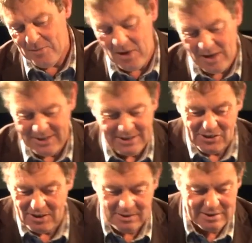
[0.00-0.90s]
but
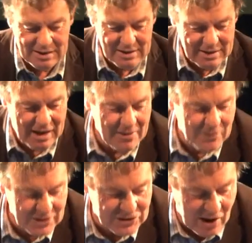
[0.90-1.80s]
I
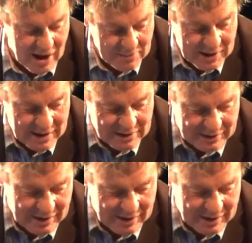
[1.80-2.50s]
haven't got the time, and